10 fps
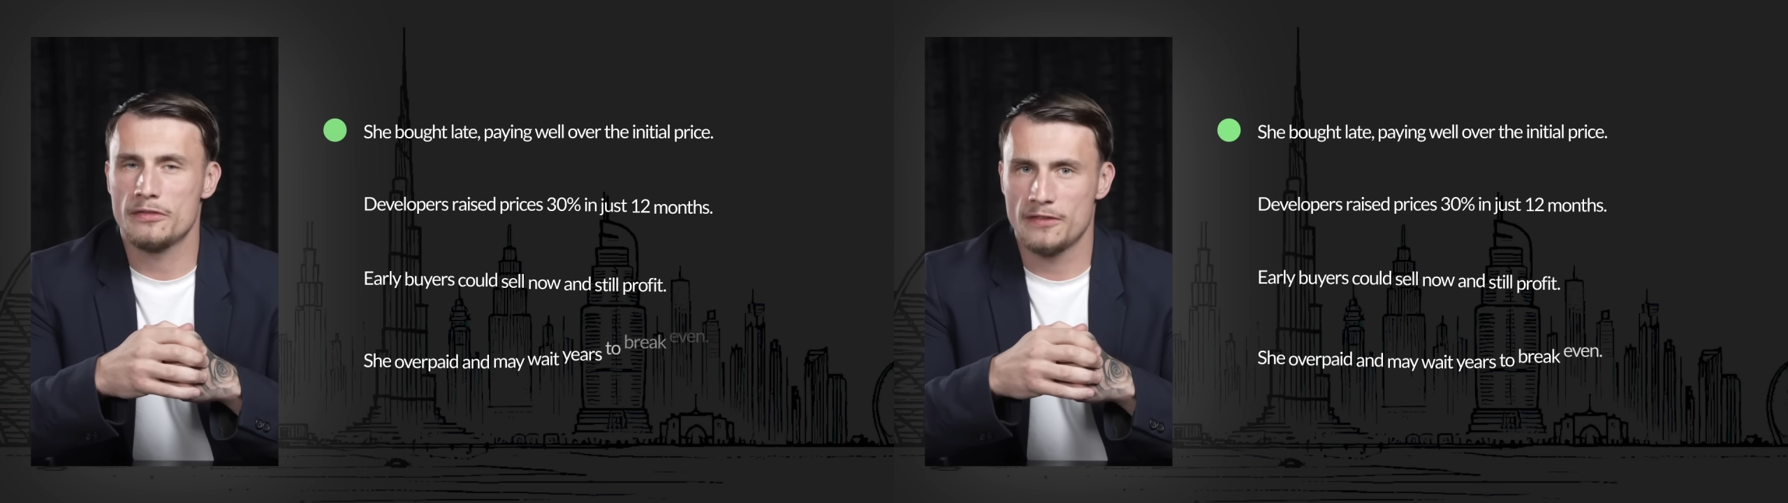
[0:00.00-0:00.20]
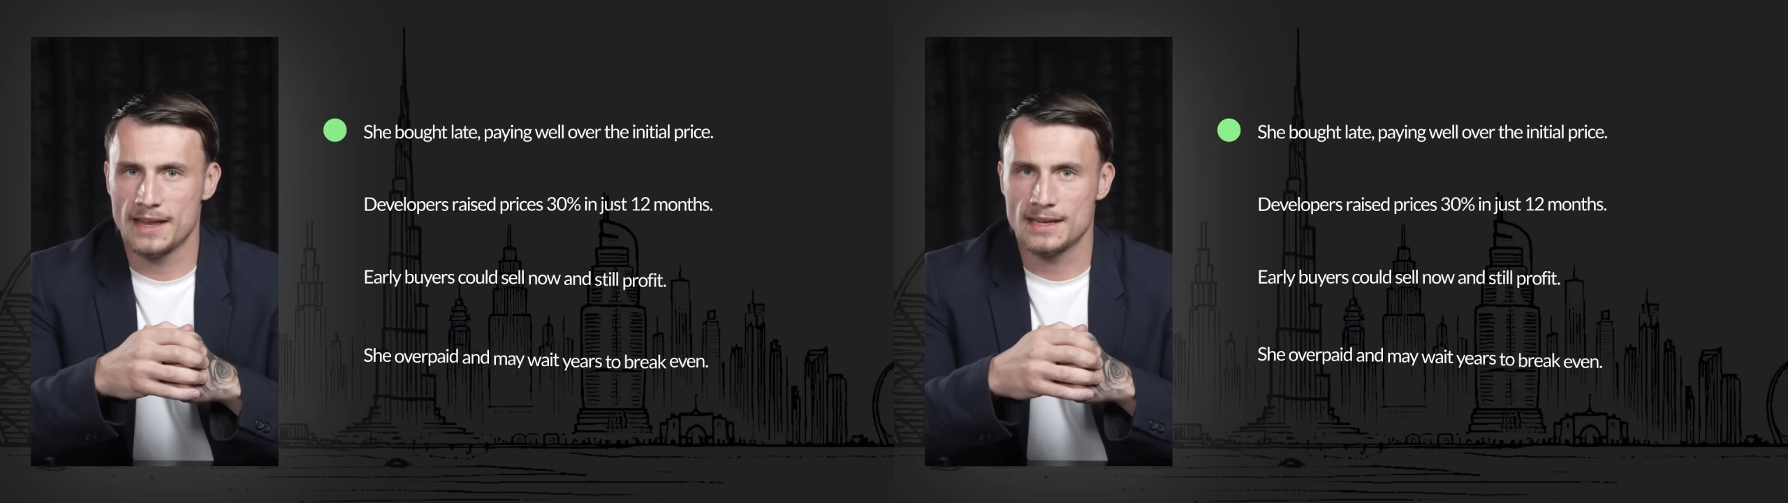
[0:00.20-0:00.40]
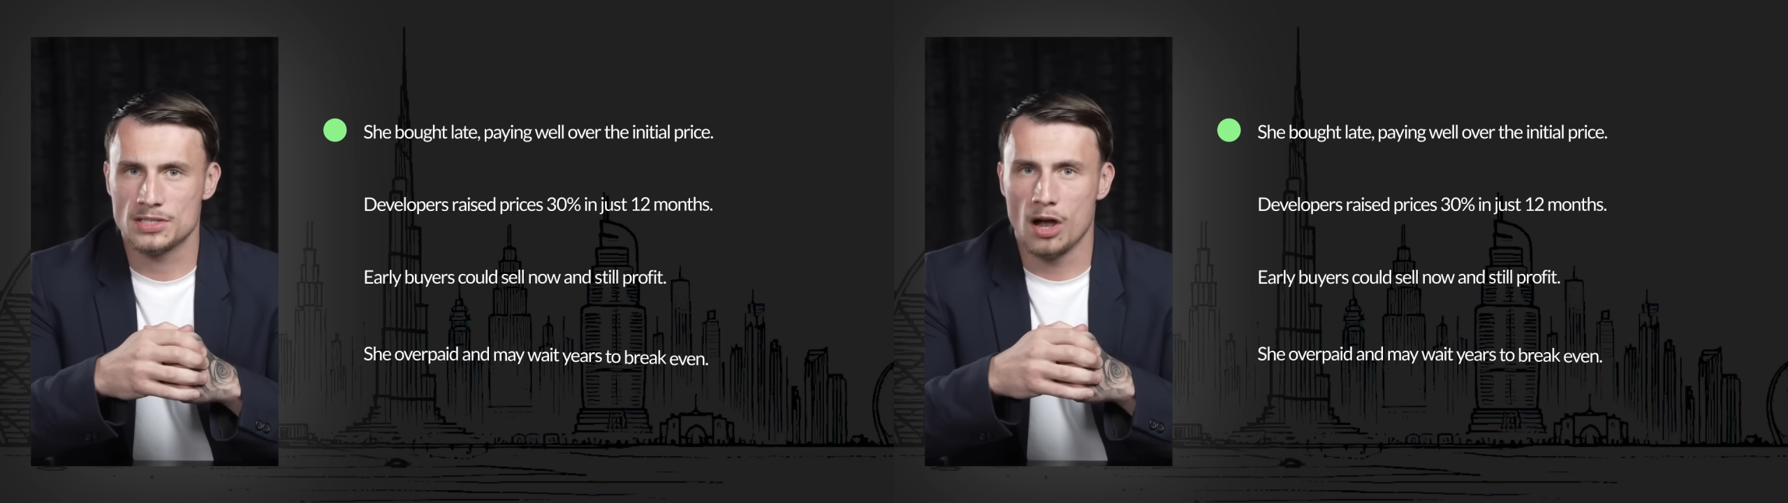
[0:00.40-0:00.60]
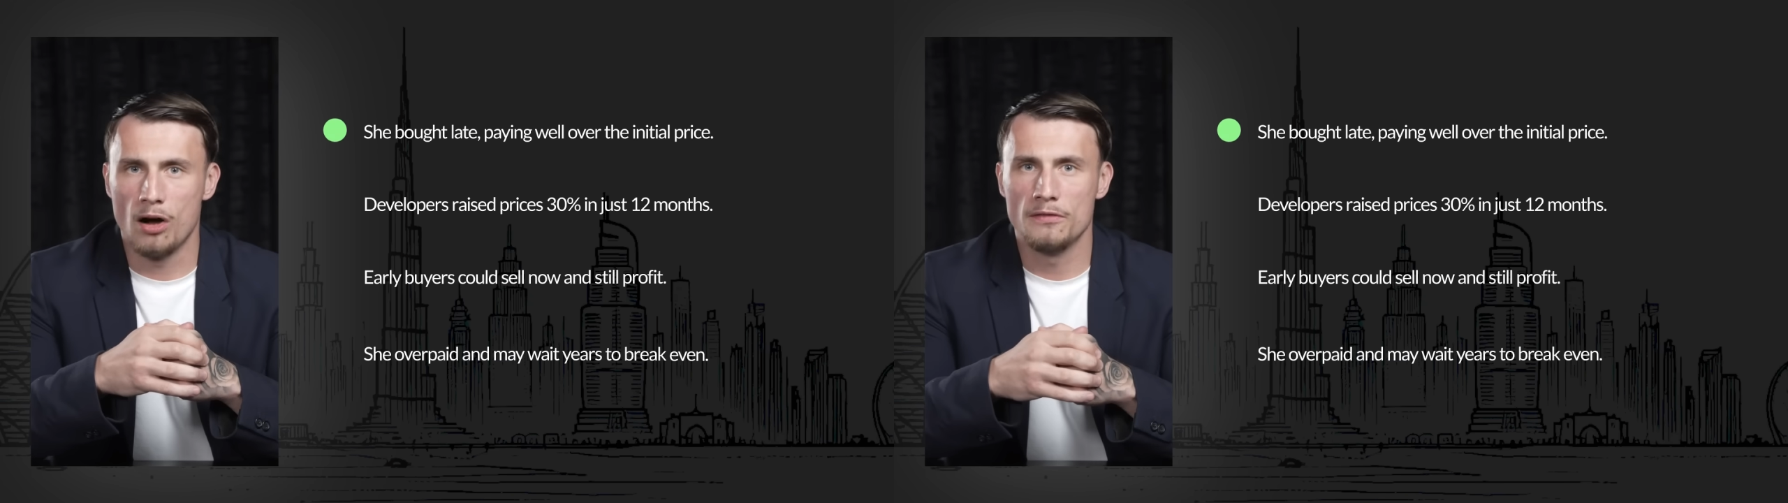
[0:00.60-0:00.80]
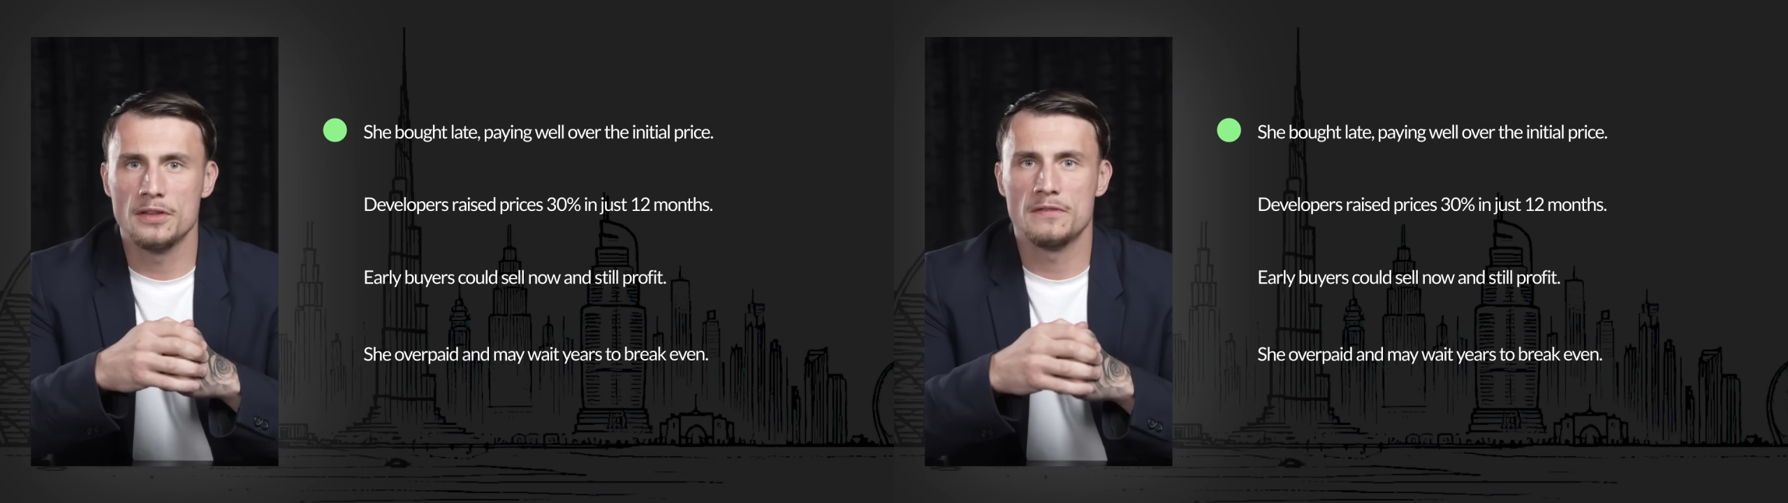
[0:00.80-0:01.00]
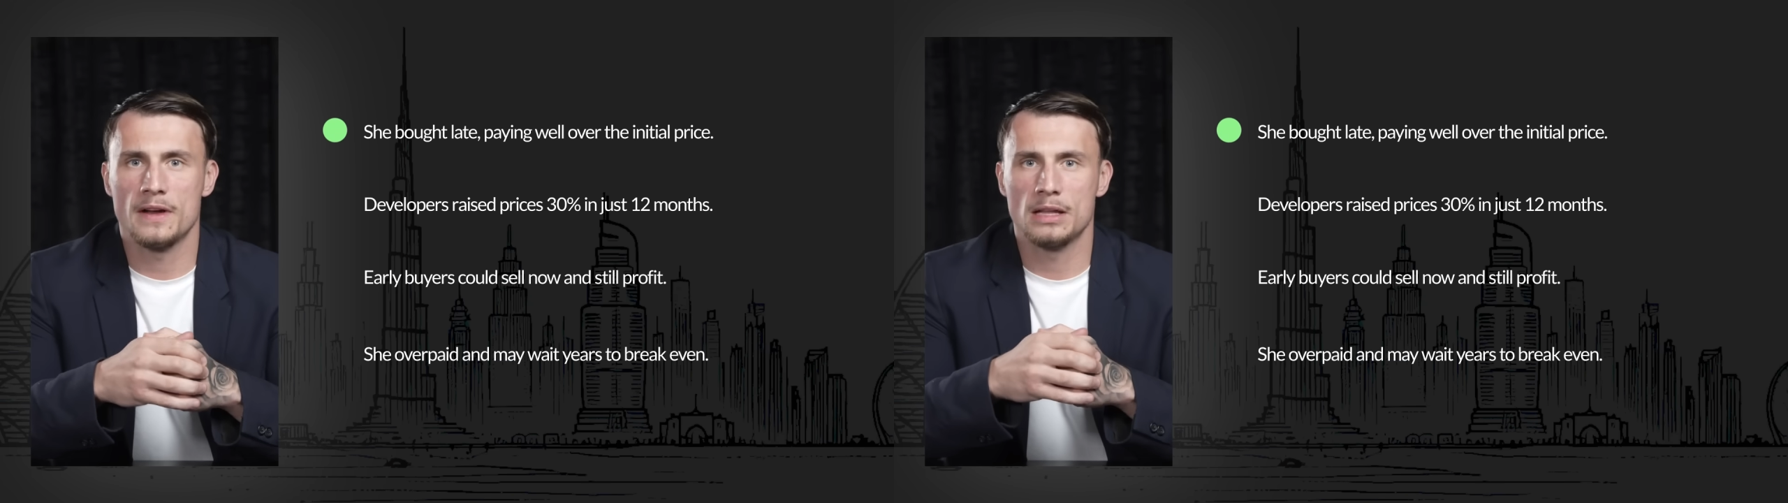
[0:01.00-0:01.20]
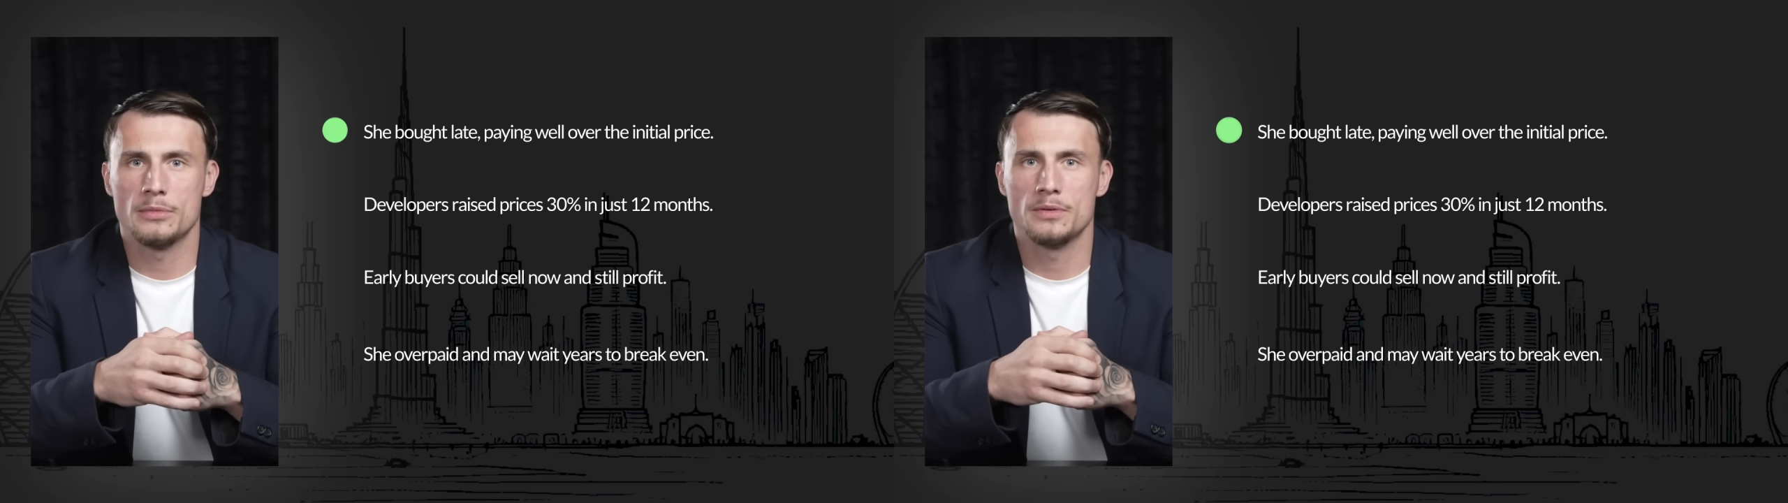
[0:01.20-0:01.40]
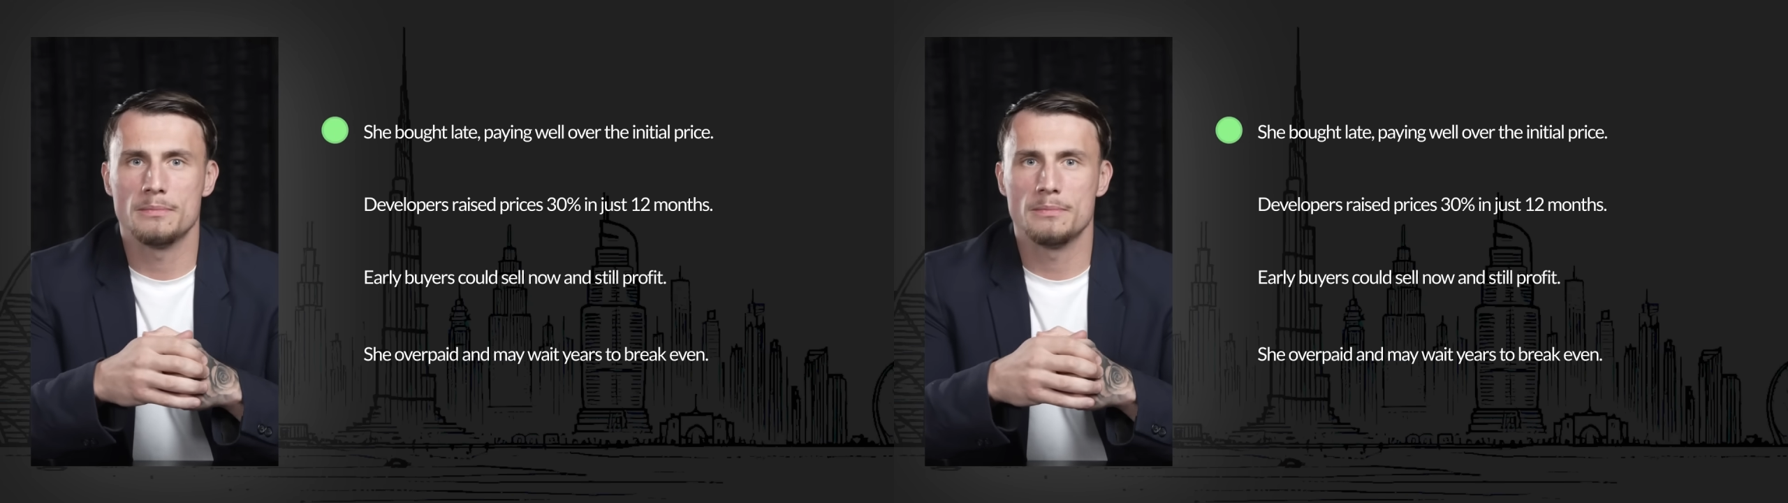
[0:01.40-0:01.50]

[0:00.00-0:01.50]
phase of the development,